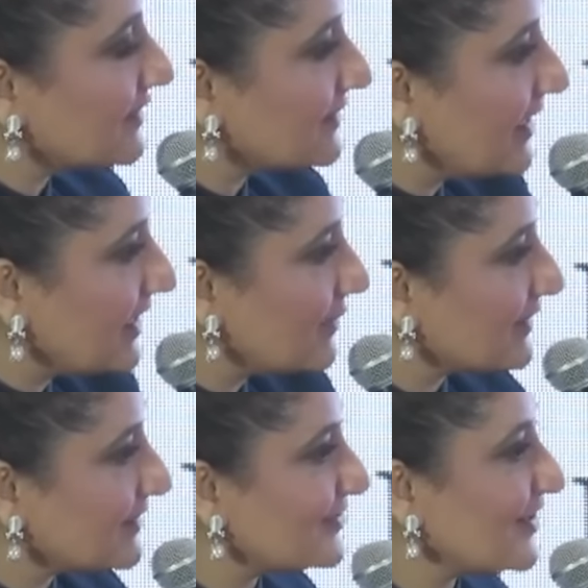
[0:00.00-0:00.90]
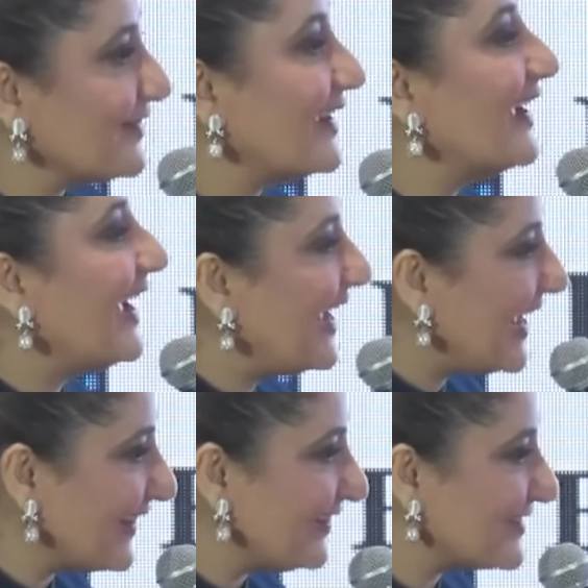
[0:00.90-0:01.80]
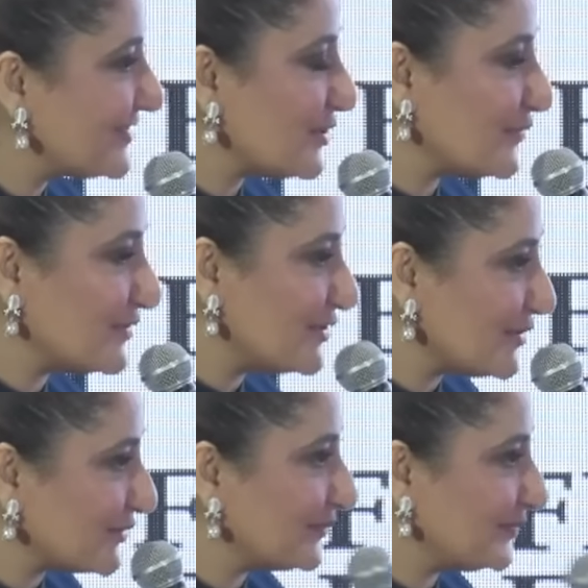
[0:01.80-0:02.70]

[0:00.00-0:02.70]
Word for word: A.K. Bhattacharya. I hand this over to you.